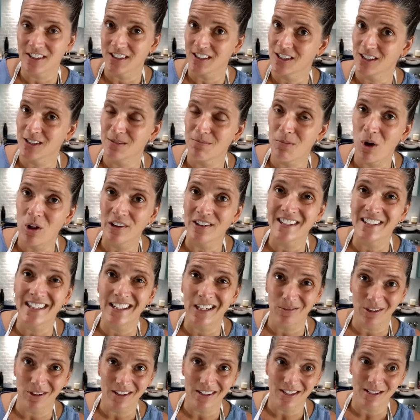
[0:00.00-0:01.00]
freezer because it's
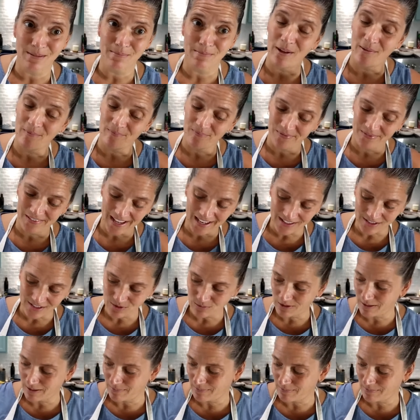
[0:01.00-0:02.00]
smaller to get rid of the smell.
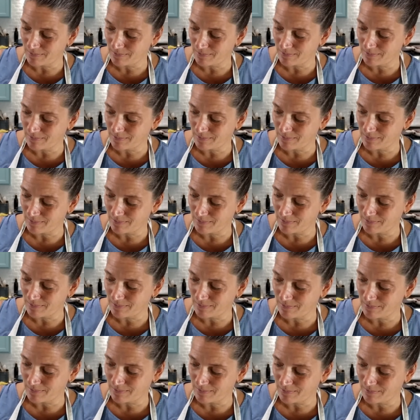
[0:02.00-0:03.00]
That is what you could have just
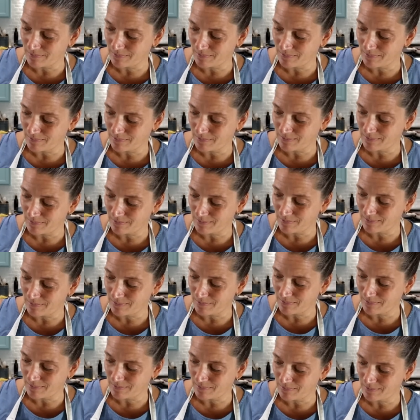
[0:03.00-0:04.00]
put it in the bags in the
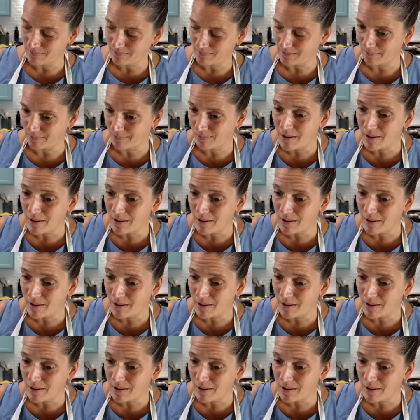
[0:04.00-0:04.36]
first place.